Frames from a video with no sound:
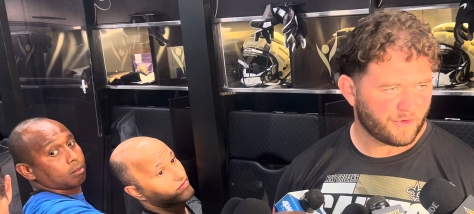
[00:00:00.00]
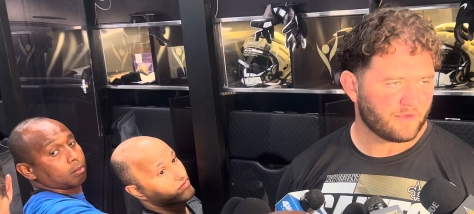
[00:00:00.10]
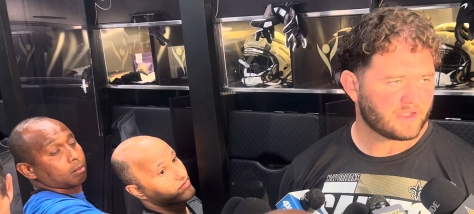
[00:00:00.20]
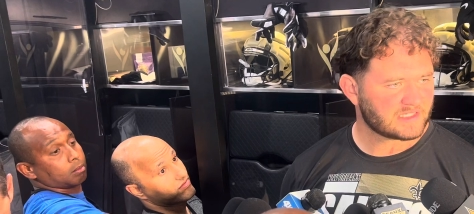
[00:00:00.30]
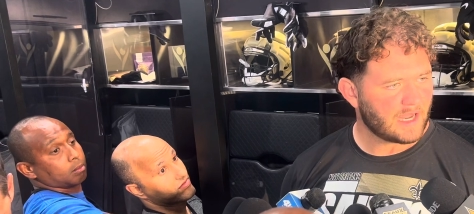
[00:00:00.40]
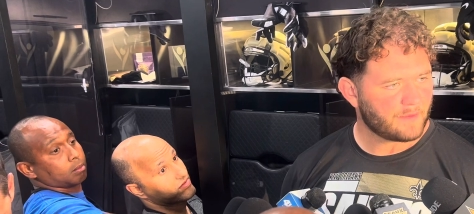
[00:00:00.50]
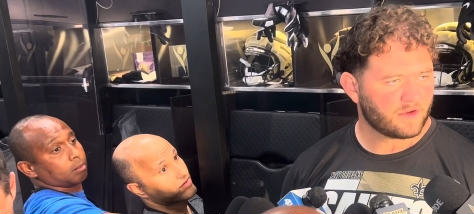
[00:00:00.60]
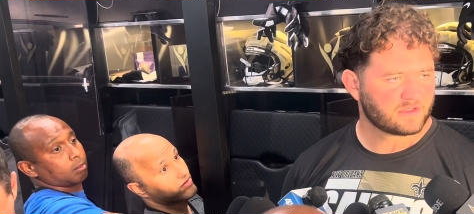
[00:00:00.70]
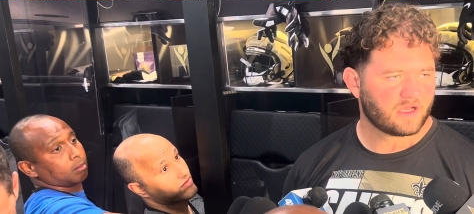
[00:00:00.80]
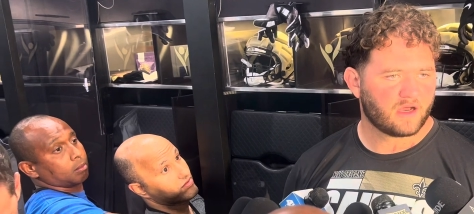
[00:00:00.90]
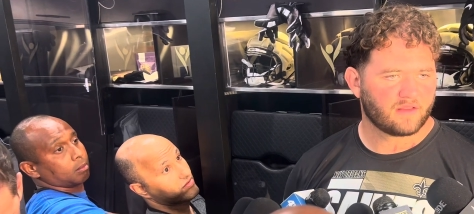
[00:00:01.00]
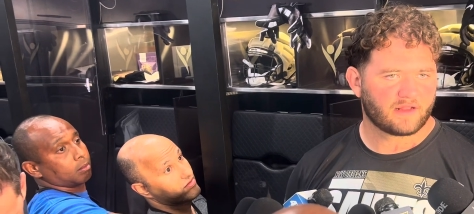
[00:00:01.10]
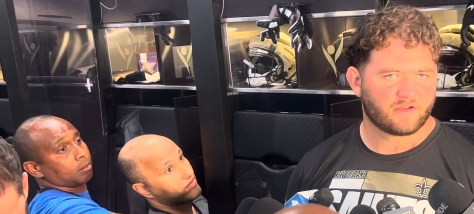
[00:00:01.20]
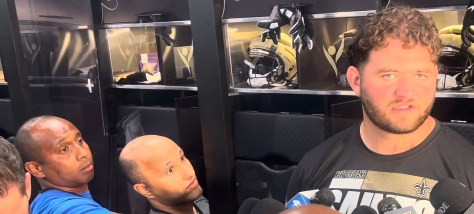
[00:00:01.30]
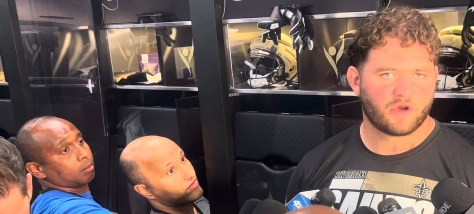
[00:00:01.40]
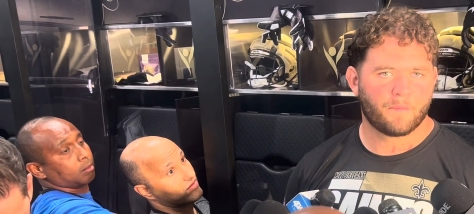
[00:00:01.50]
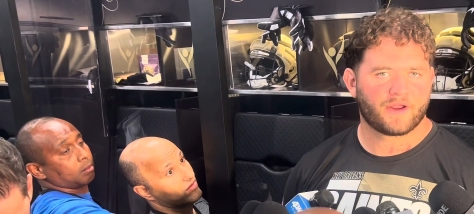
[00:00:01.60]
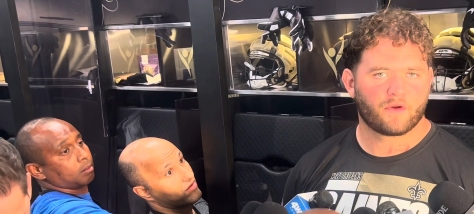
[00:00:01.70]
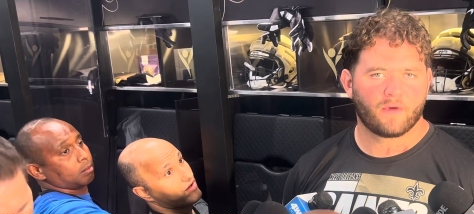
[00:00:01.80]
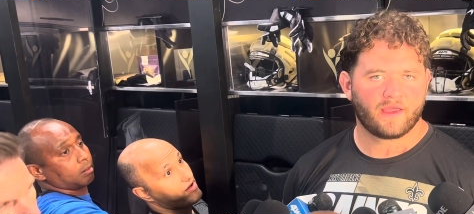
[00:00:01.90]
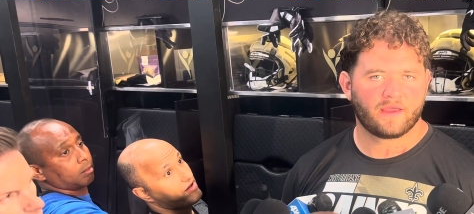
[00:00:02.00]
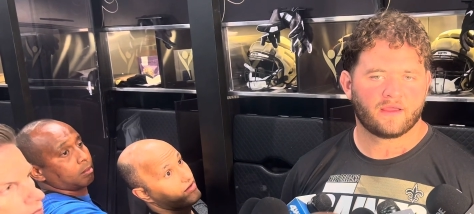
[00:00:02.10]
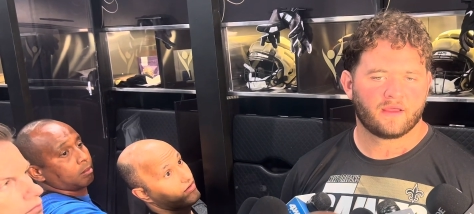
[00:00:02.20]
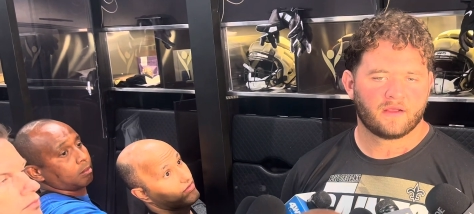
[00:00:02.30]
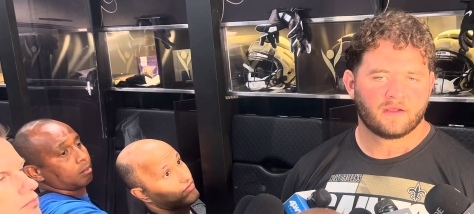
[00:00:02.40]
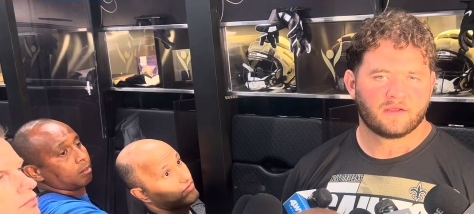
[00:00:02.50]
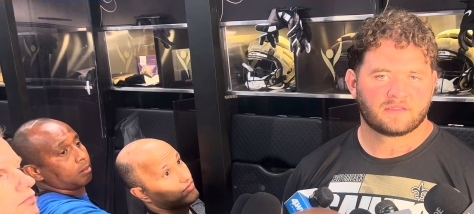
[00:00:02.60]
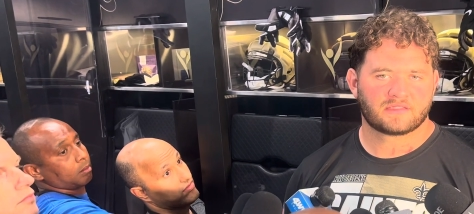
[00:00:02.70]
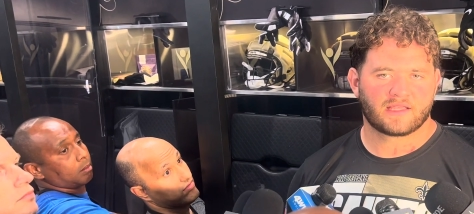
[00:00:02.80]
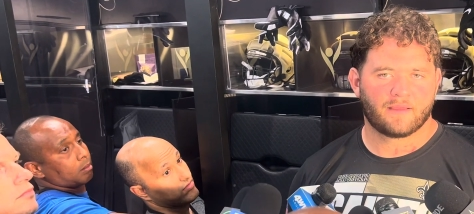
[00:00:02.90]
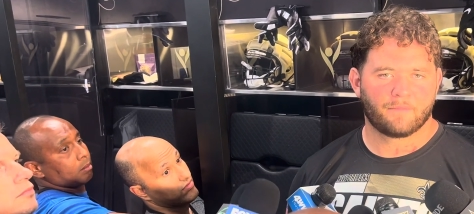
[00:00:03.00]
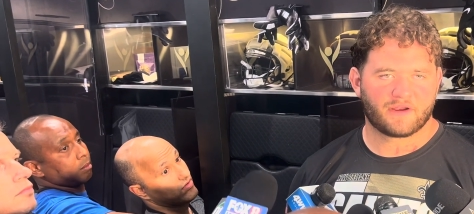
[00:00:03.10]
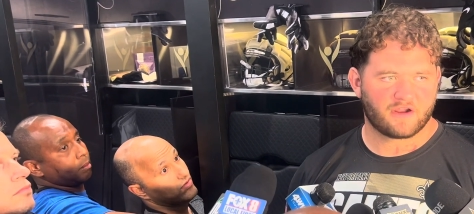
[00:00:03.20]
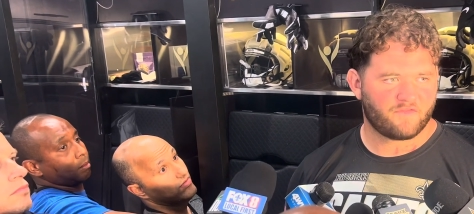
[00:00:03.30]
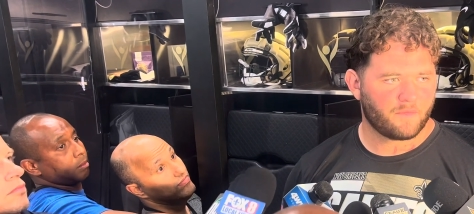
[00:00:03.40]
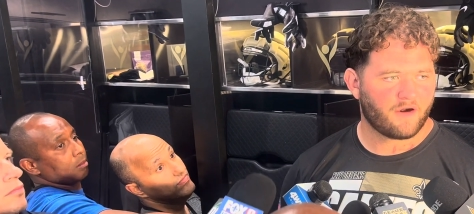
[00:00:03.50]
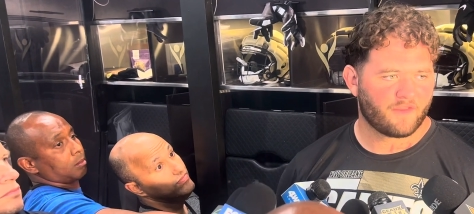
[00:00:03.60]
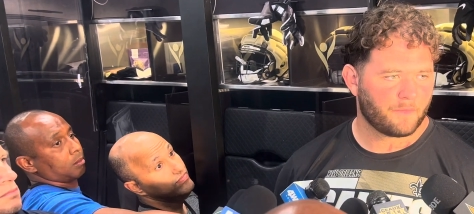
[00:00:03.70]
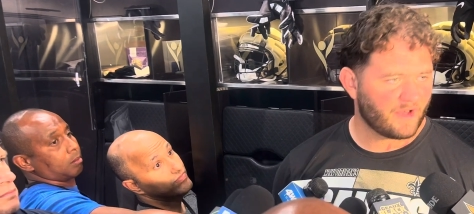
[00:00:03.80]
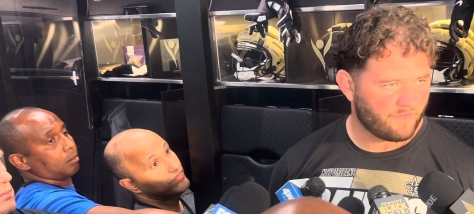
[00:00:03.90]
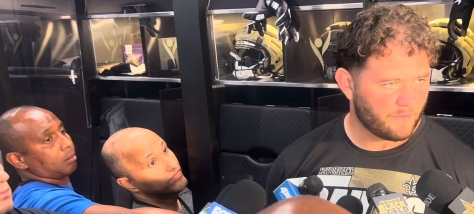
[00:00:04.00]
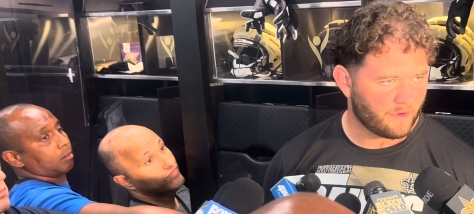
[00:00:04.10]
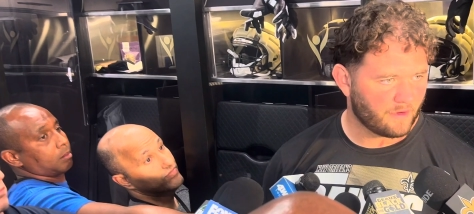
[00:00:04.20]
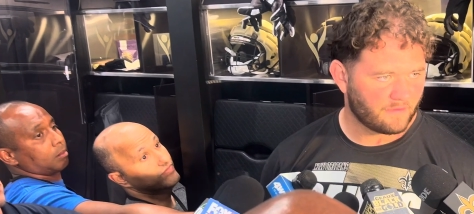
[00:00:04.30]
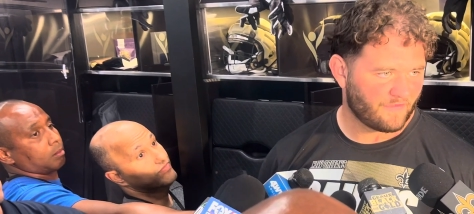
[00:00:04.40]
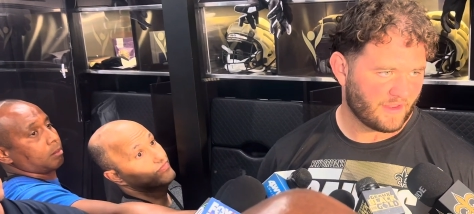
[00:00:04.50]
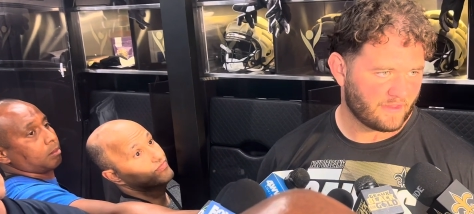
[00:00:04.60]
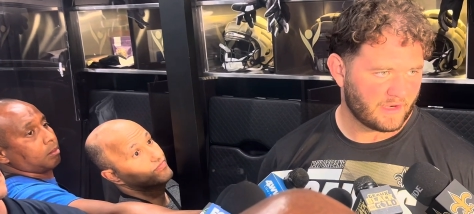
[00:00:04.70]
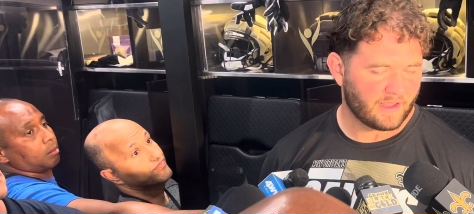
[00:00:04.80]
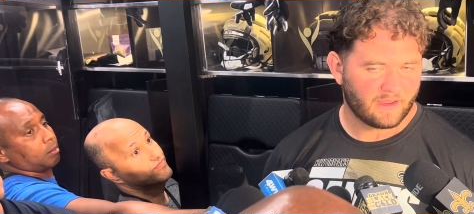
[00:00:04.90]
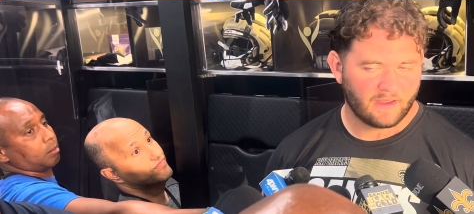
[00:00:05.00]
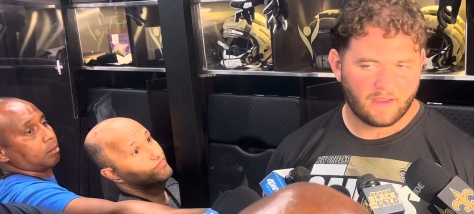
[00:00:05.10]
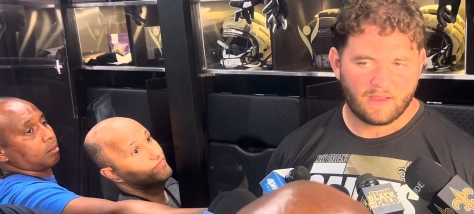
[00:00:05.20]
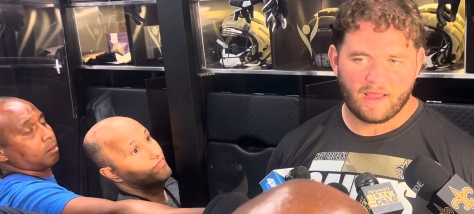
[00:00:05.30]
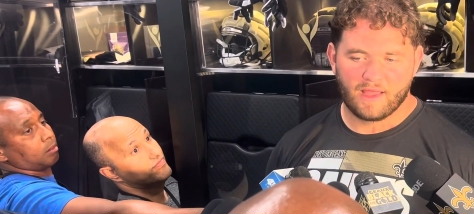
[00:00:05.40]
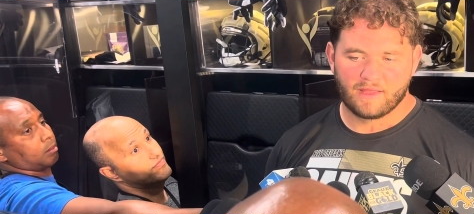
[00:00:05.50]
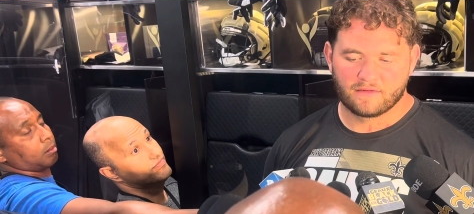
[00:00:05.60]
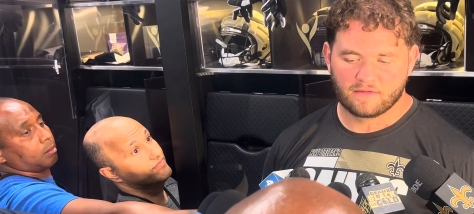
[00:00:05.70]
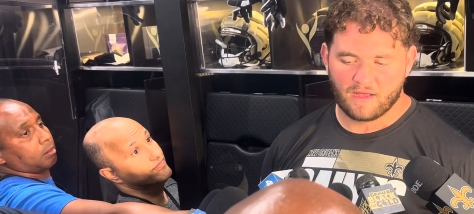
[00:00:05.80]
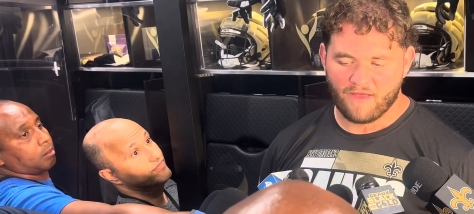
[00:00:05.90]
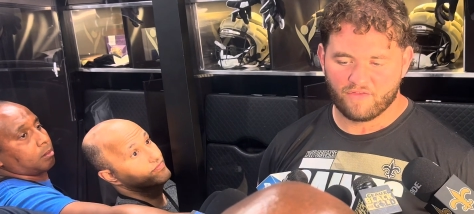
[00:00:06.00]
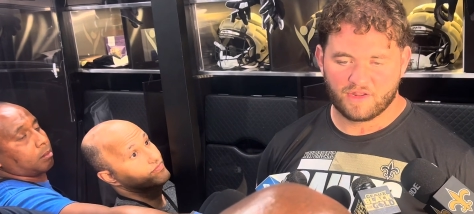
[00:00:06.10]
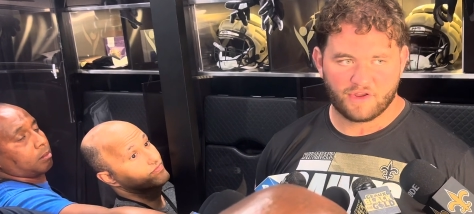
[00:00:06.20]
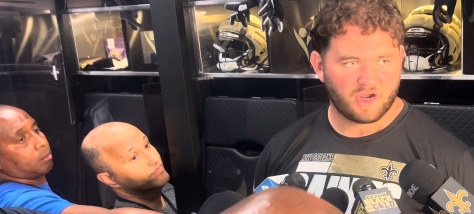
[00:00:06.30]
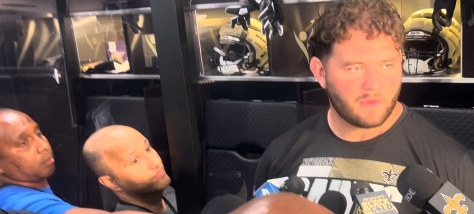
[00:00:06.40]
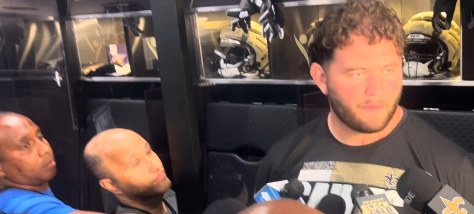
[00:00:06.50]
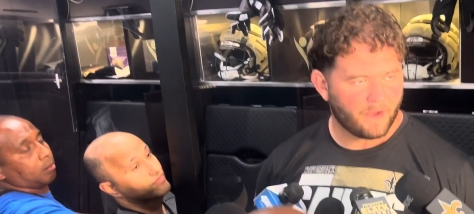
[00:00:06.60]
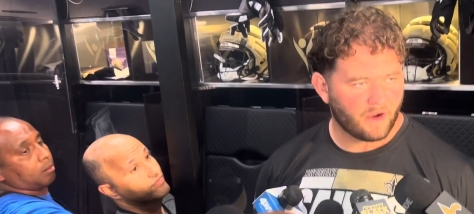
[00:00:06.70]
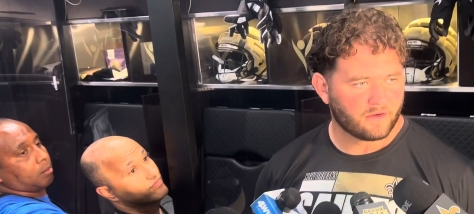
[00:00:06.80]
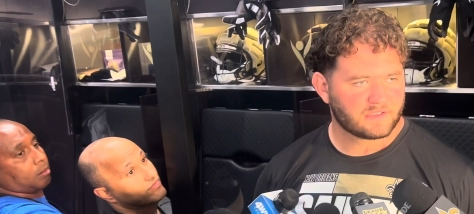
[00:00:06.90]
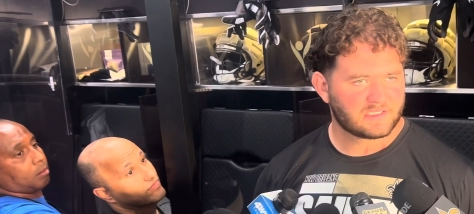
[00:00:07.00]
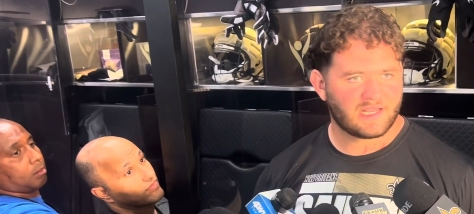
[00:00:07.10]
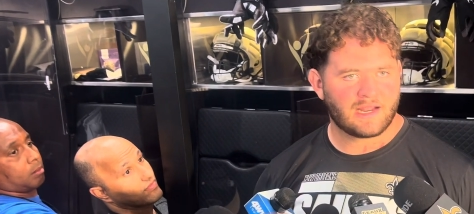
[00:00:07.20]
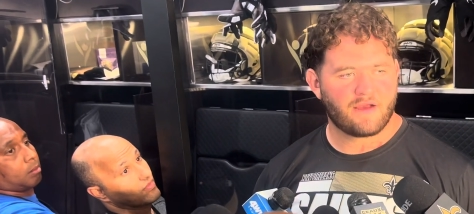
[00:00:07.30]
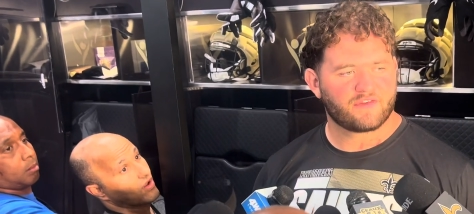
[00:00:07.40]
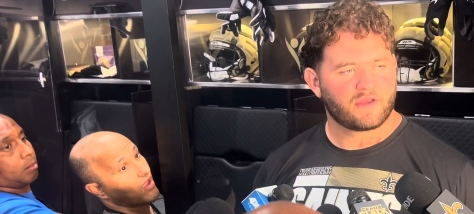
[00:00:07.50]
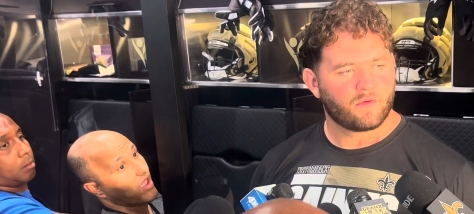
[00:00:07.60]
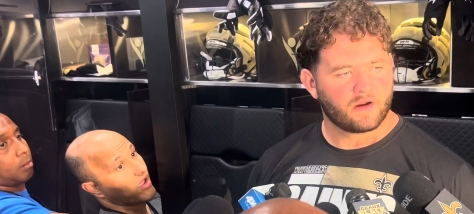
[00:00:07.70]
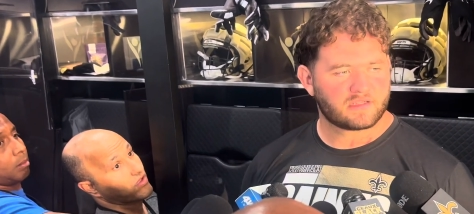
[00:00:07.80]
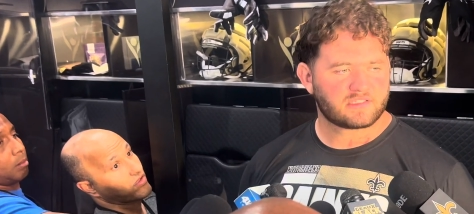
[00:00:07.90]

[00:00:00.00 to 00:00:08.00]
Speaker 1: you as time goes on. Like, there's no better way to get better at football they're playing football at the end of the day. And having a year under my belt, seeing how everything works